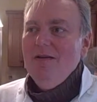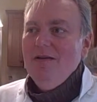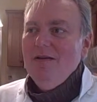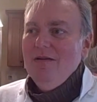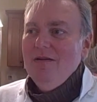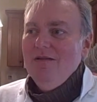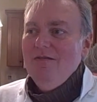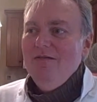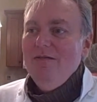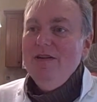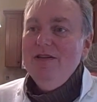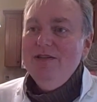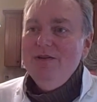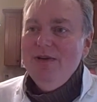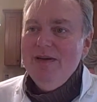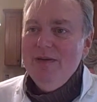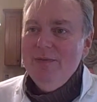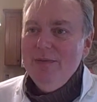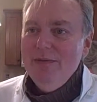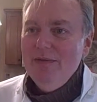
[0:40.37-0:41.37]
are
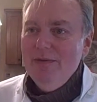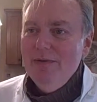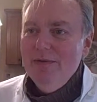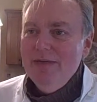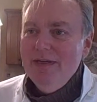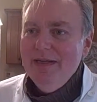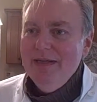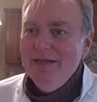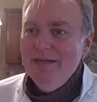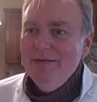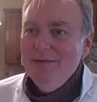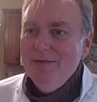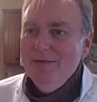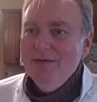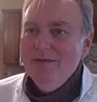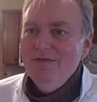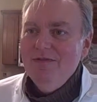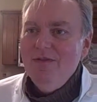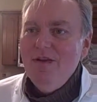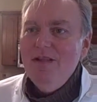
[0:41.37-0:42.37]
frustrated with cooking
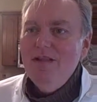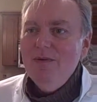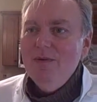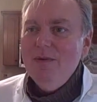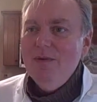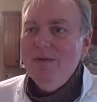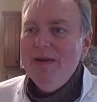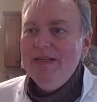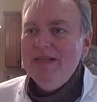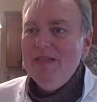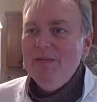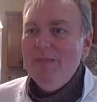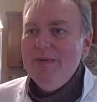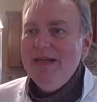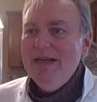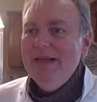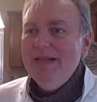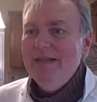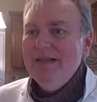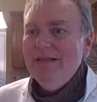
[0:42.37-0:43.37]
or follow a
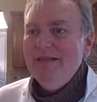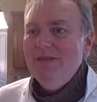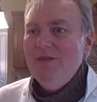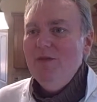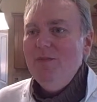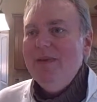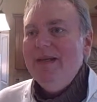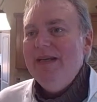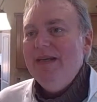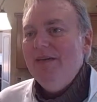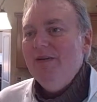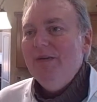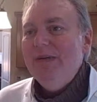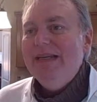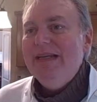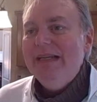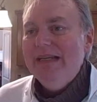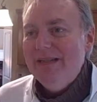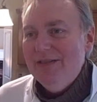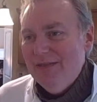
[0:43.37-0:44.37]
recipe and it's too many
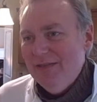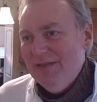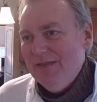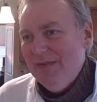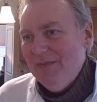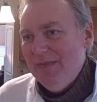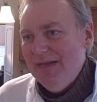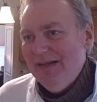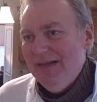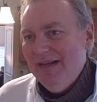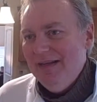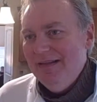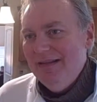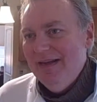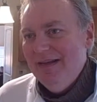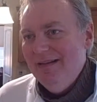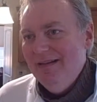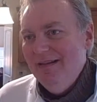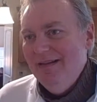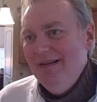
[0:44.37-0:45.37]
ingredients or something like
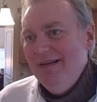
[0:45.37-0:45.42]
that.